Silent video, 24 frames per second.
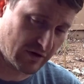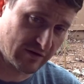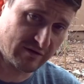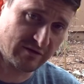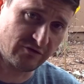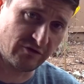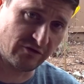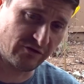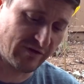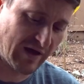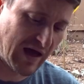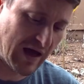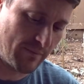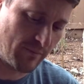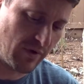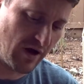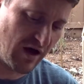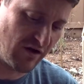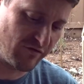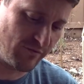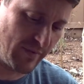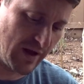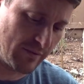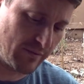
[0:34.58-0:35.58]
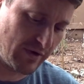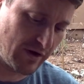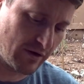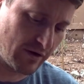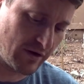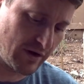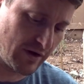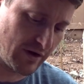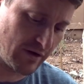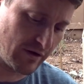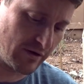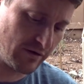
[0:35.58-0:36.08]
to just top off my beer
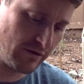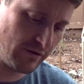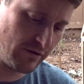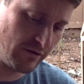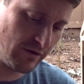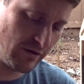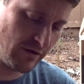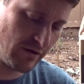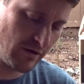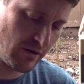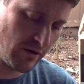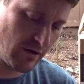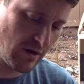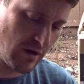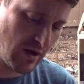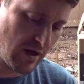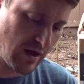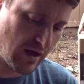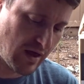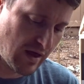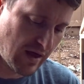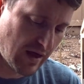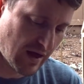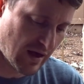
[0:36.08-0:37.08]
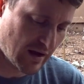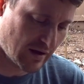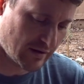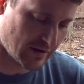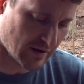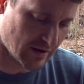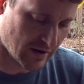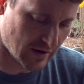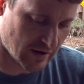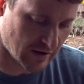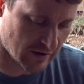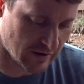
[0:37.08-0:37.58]
here and
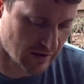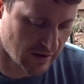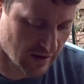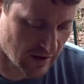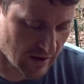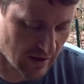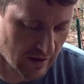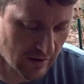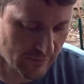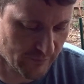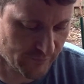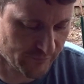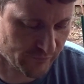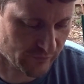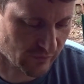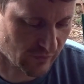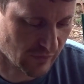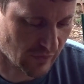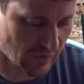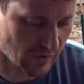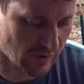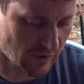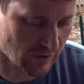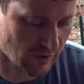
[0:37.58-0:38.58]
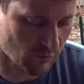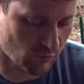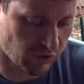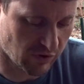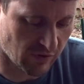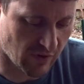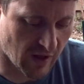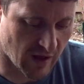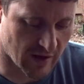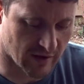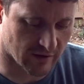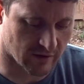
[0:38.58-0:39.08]

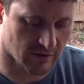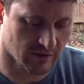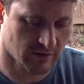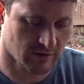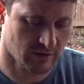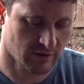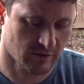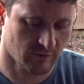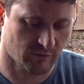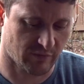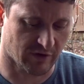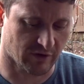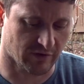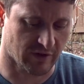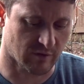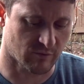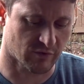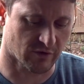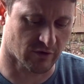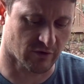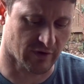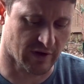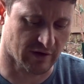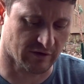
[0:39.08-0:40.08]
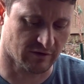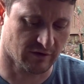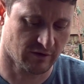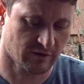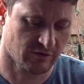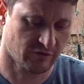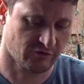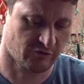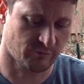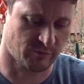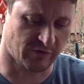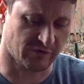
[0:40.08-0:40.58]
plug Beerly Brewing
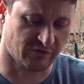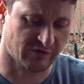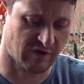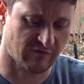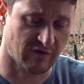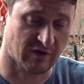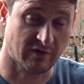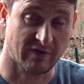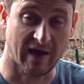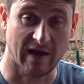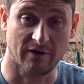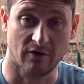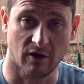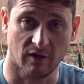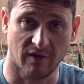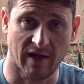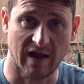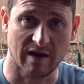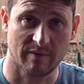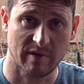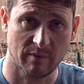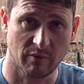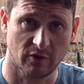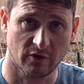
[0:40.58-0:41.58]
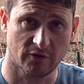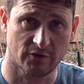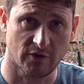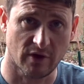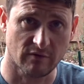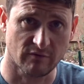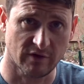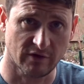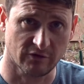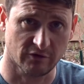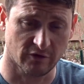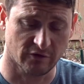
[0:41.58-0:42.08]
specifically. I know a lot of people are doing
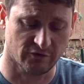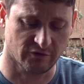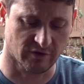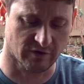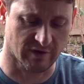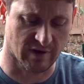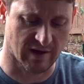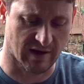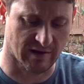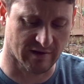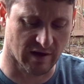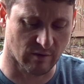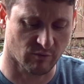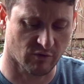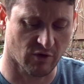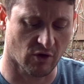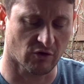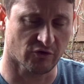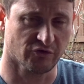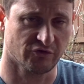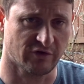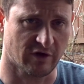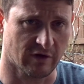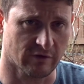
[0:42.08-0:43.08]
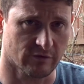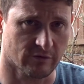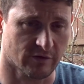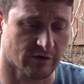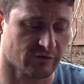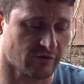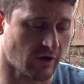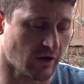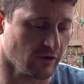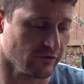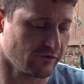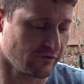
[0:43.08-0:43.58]
research in Ondea Pro and sharing the
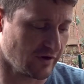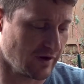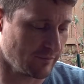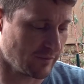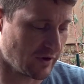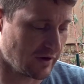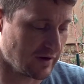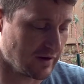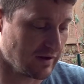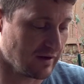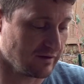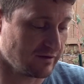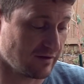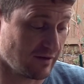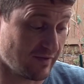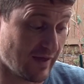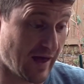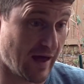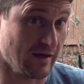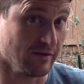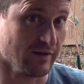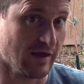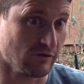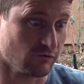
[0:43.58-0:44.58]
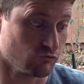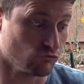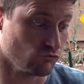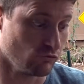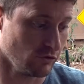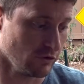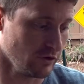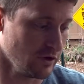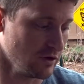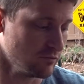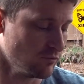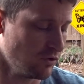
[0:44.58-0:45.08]
results, and I'm going to get to that, and that's
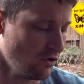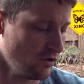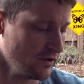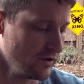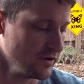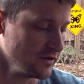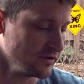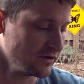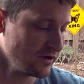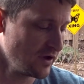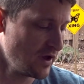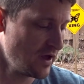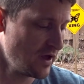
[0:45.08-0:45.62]
really important.